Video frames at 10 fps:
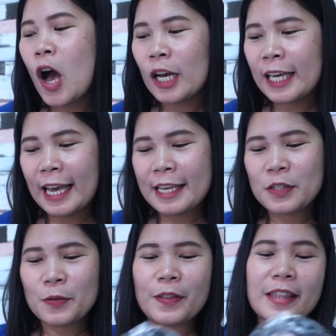Okay,
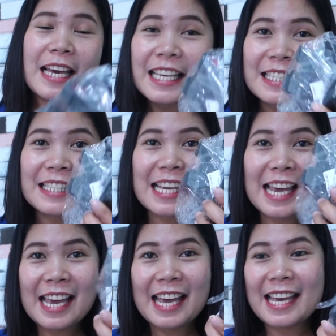so this
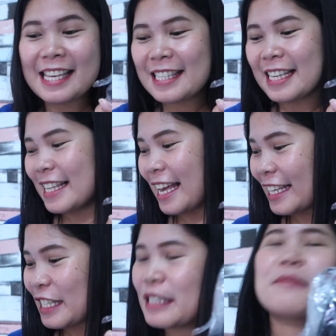is the
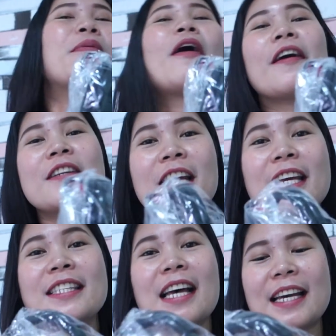next
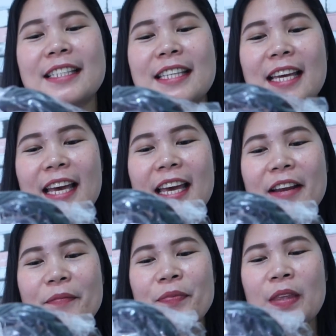purchase I did.
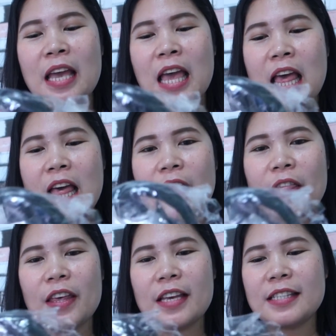
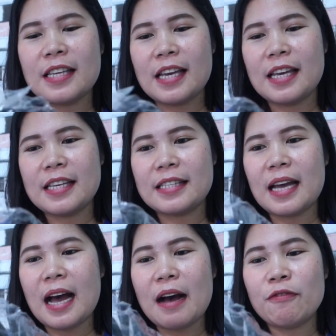This is
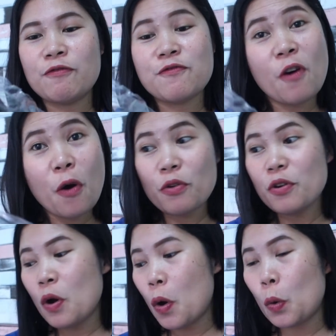a phone
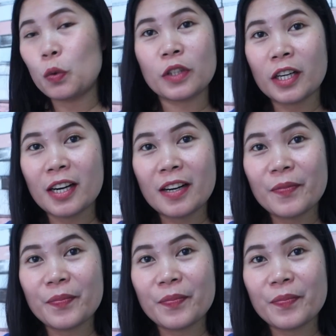holder.